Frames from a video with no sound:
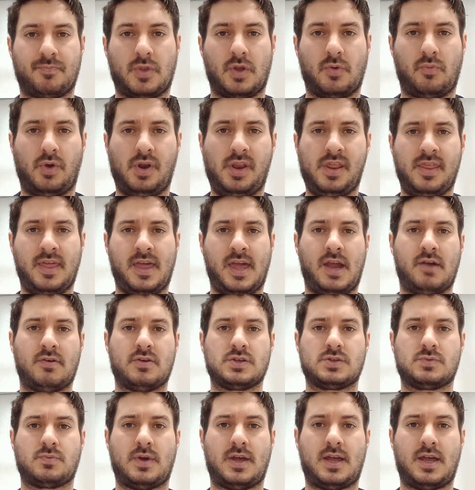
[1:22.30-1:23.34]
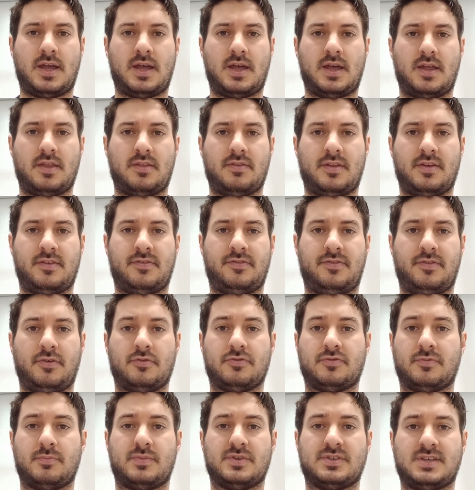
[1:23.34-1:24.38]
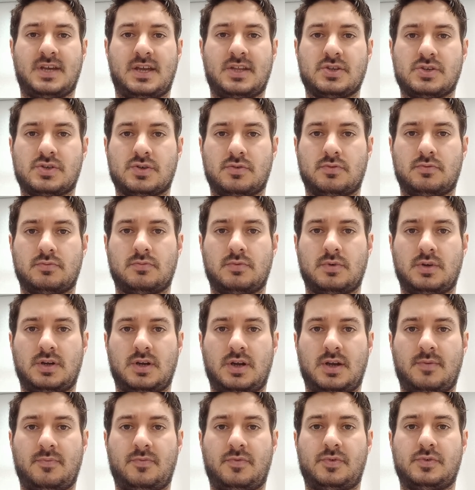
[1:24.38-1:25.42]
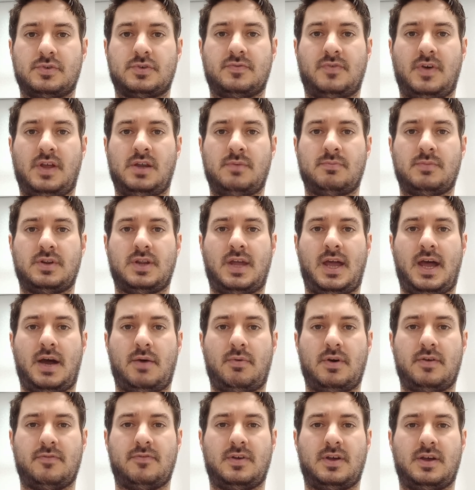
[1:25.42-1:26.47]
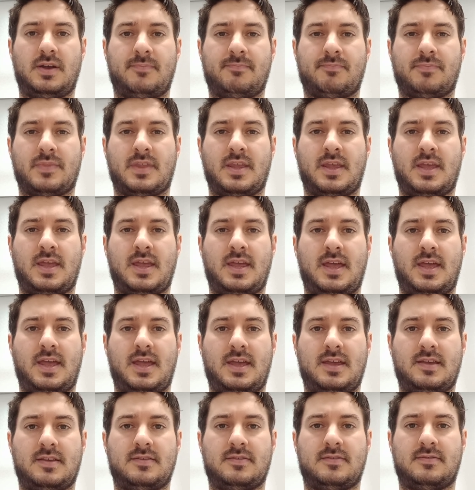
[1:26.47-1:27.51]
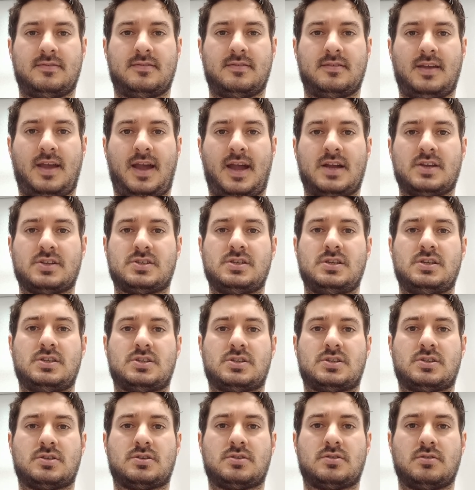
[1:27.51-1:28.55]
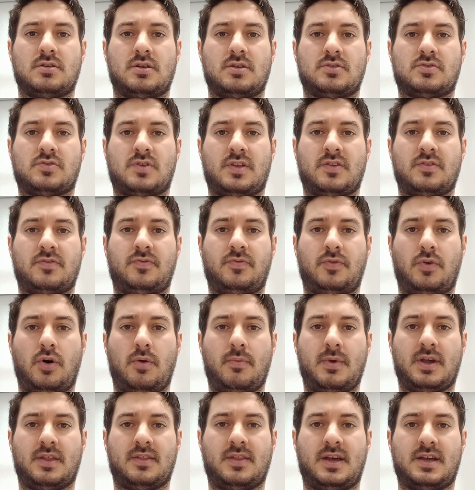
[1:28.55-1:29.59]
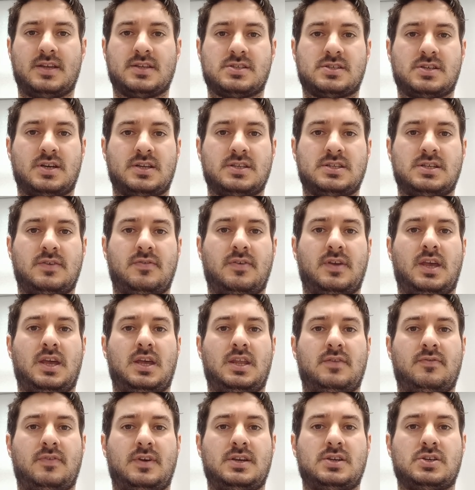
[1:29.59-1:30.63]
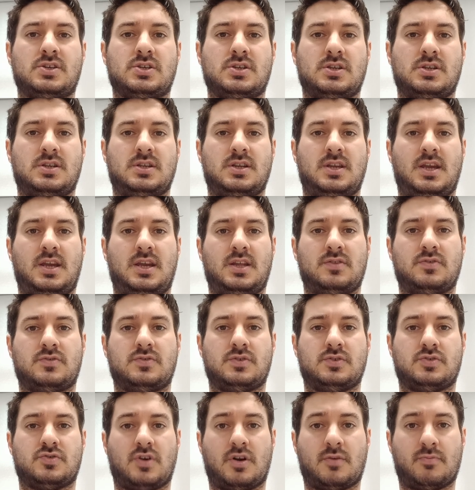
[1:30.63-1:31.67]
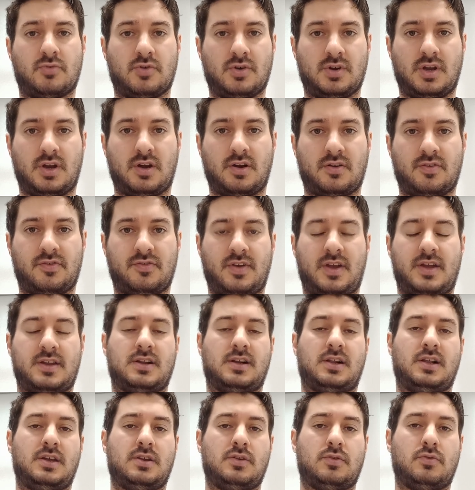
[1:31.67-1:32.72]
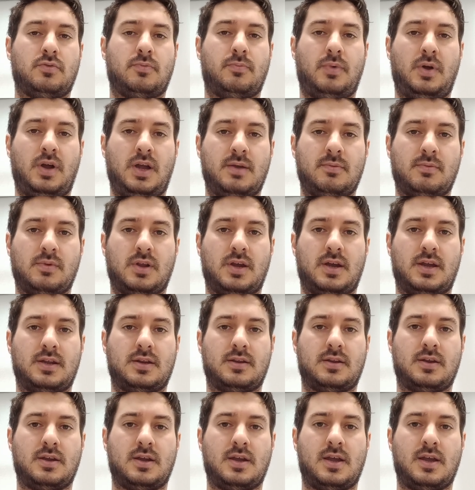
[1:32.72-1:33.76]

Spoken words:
One of the areas where there's still some potential for development, however, is actually transforming that scientific innovation into drug products and clinical pipeline.